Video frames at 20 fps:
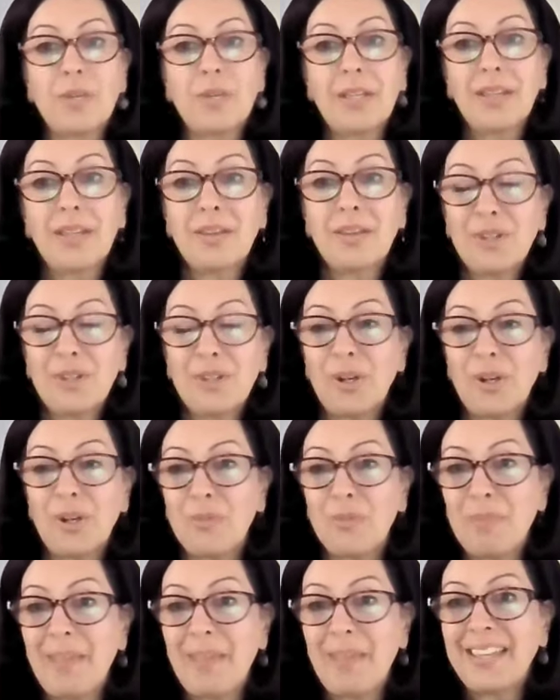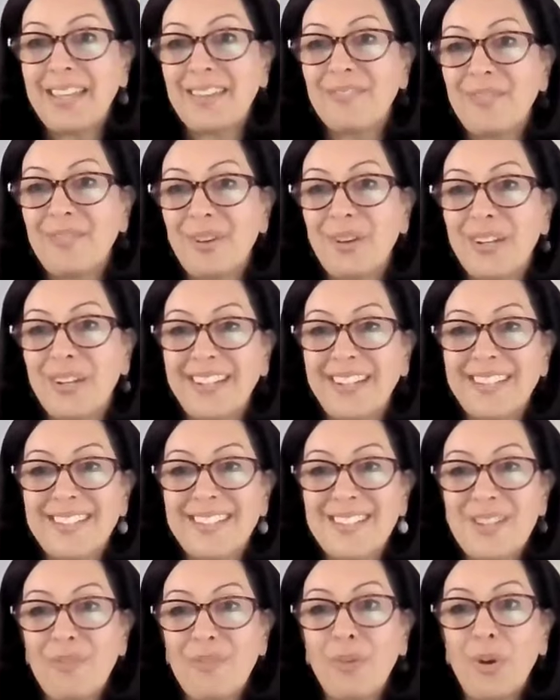We make it very
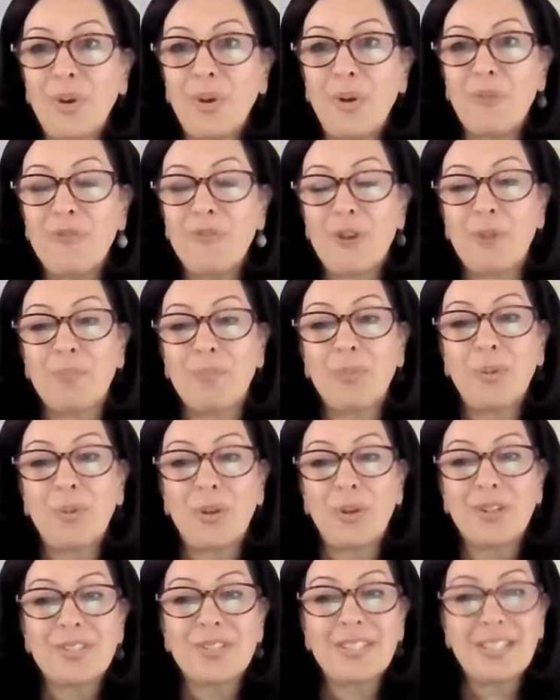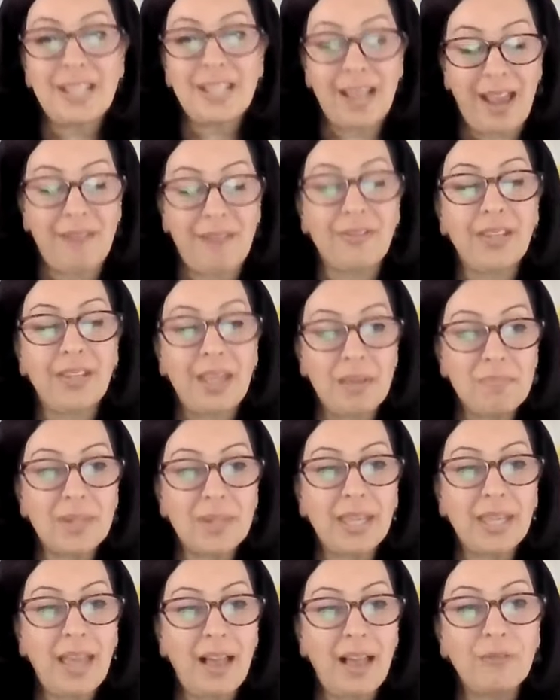difficult for employers to navigate,
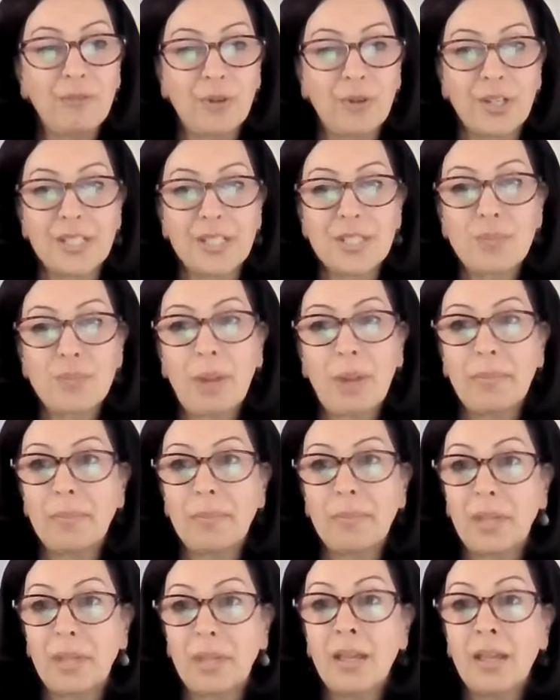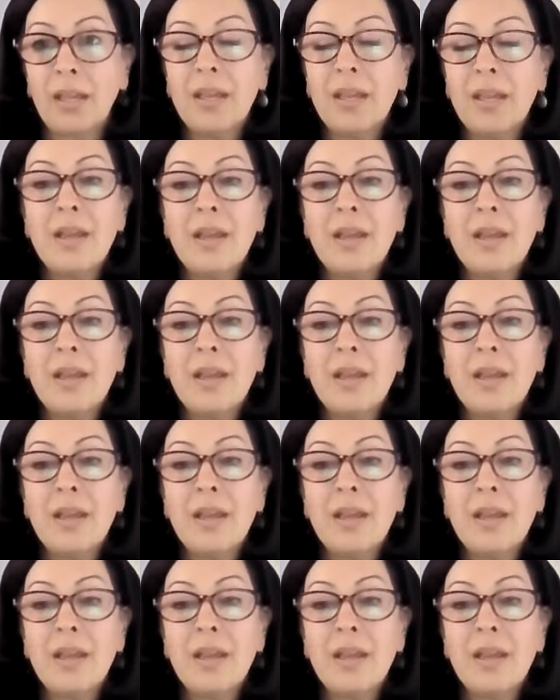but California is probably